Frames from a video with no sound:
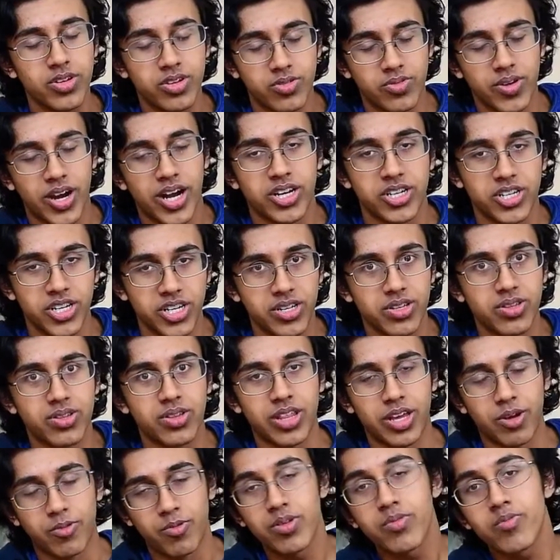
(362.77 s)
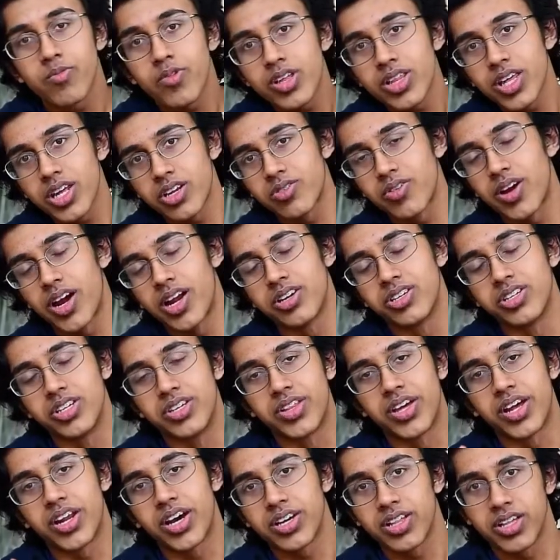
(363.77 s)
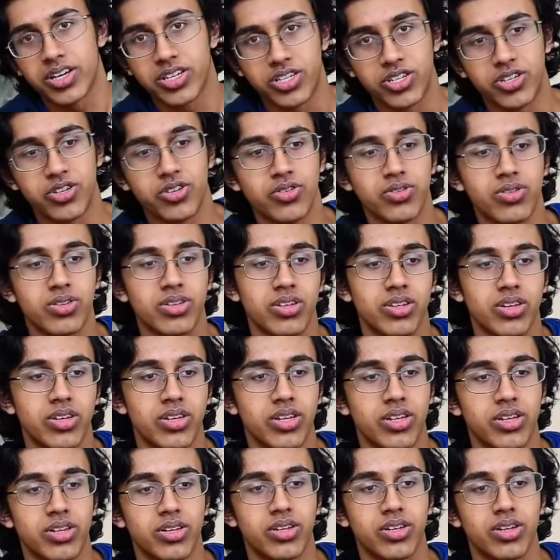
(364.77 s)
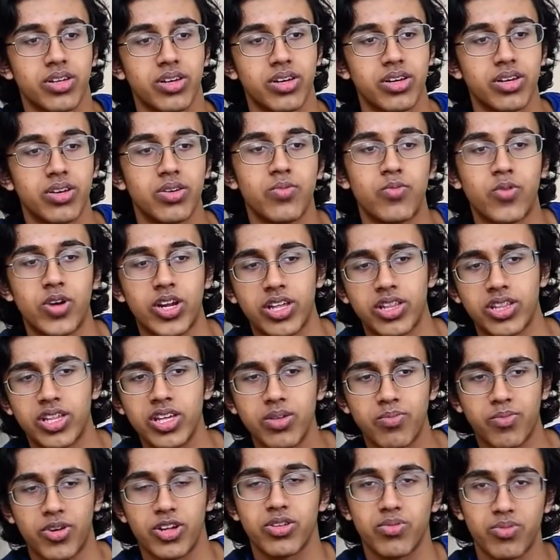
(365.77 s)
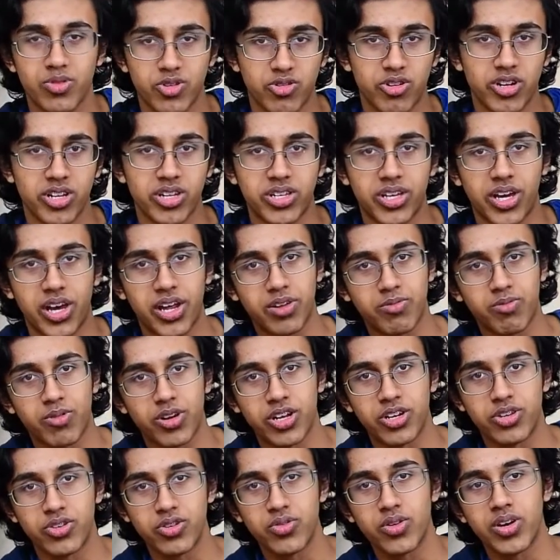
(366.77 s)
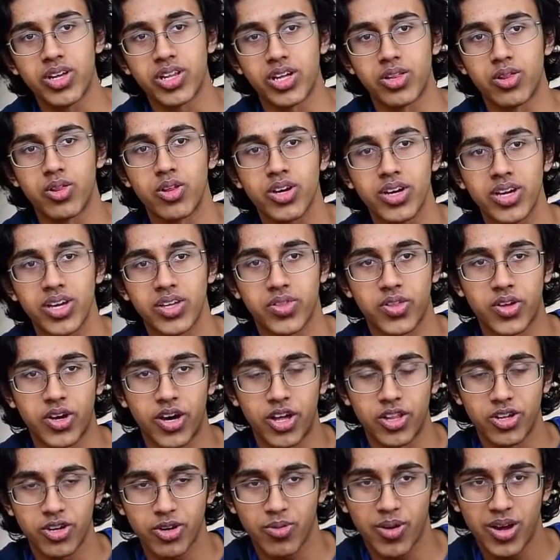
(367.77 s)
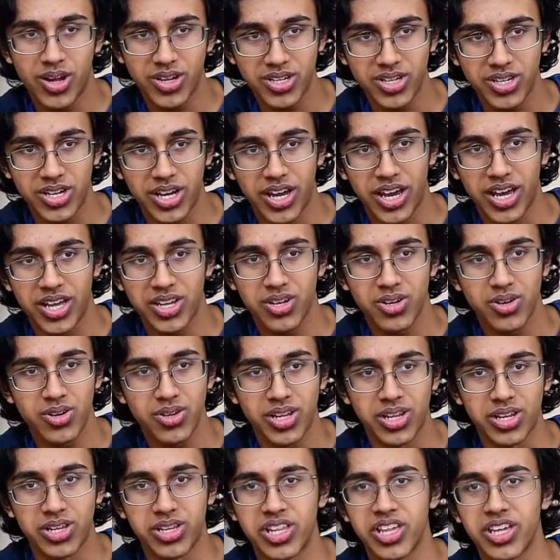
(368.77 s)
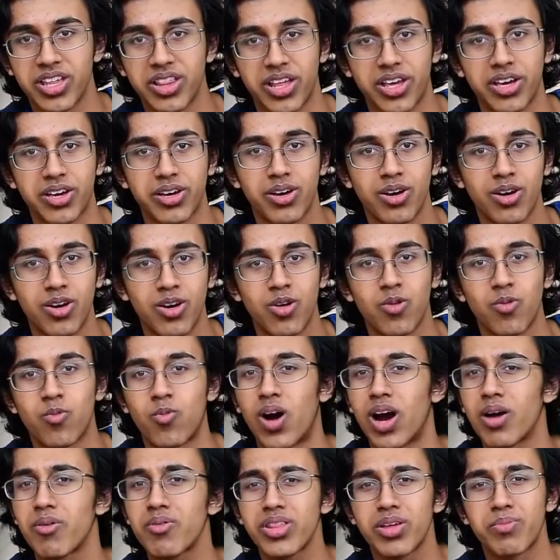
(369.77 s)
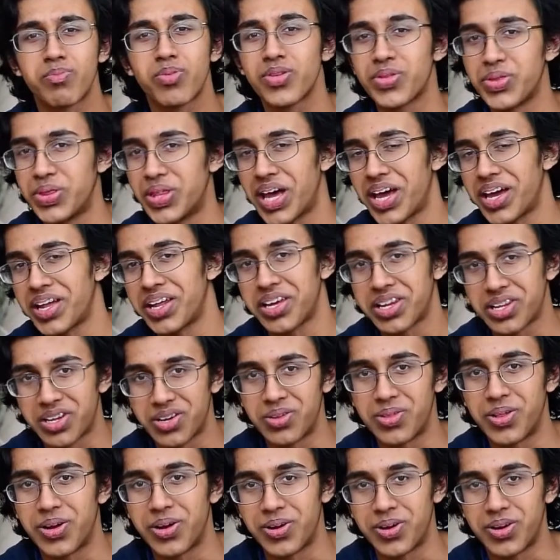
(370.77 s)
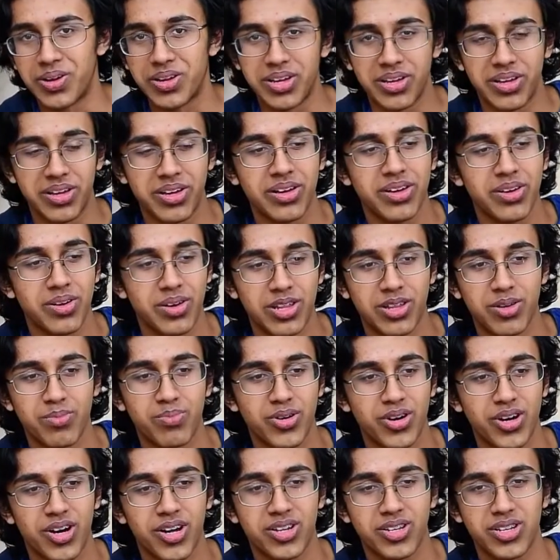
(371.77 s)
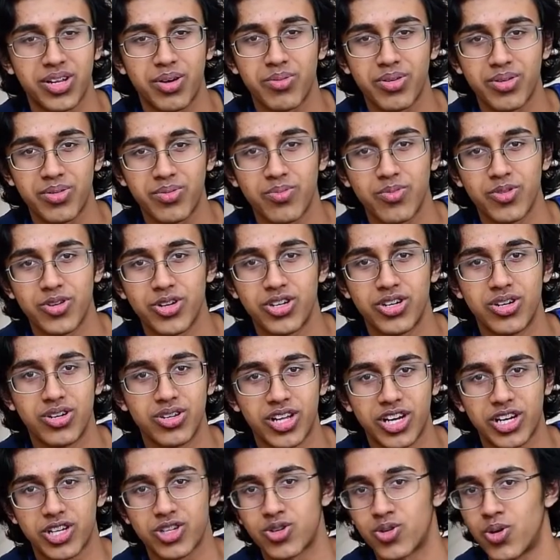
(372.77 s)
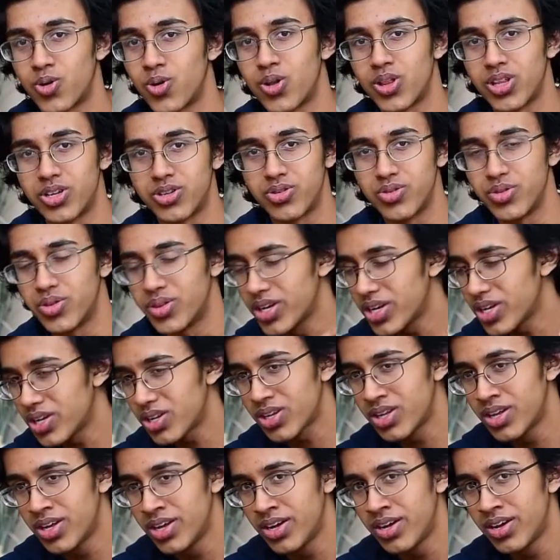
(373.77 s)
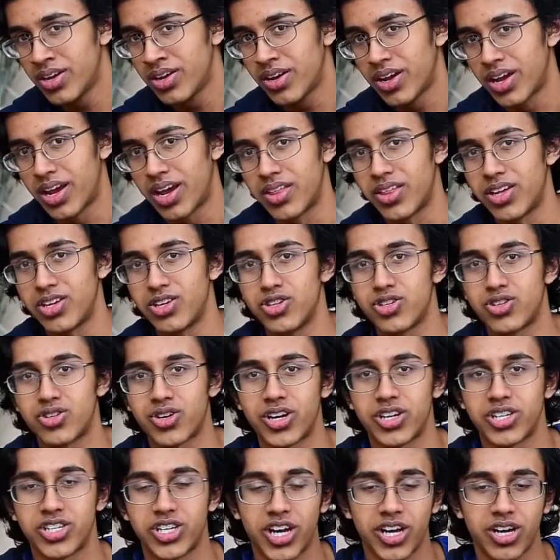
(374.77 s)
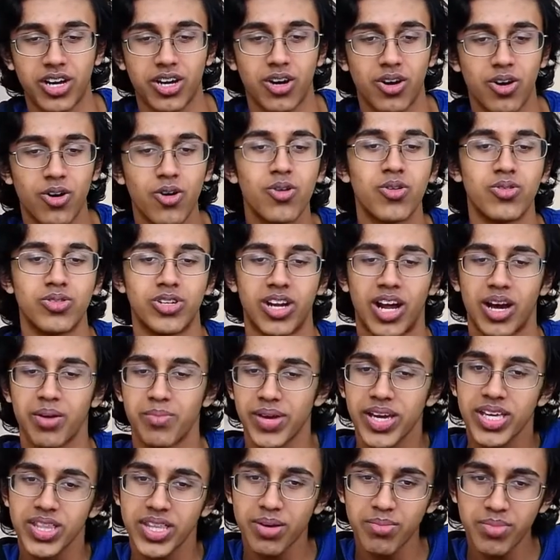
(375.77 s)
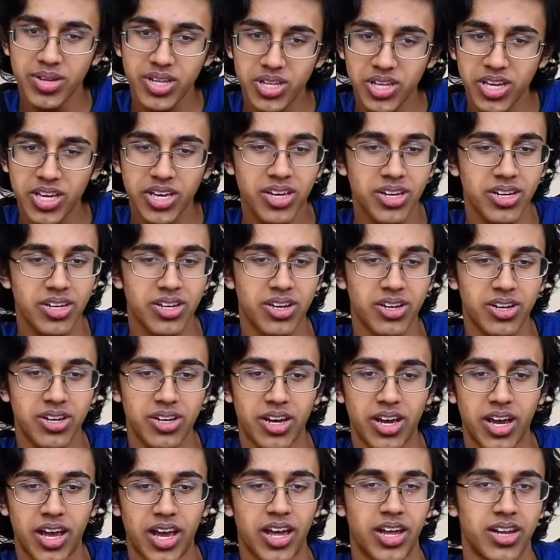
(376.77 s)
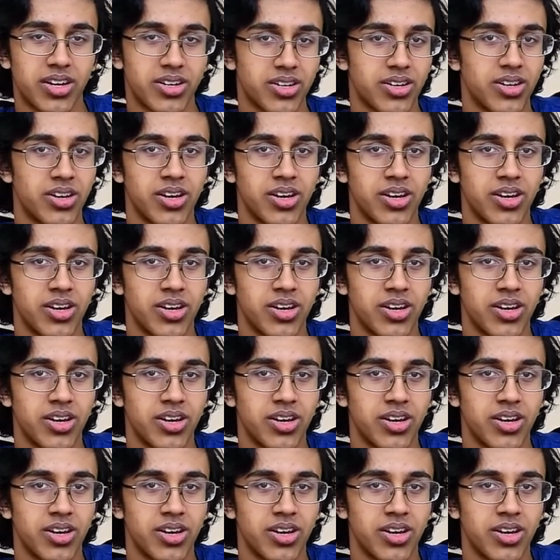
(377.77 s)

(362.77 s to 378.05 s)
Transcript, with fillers: strategy that I like to use is when I see multiple choice tests, what I do is I look at the other question answers and see like, why would they put that answer there? Is it because someone would like troll and do this? And then you try to check, oh, did I make that mistake? And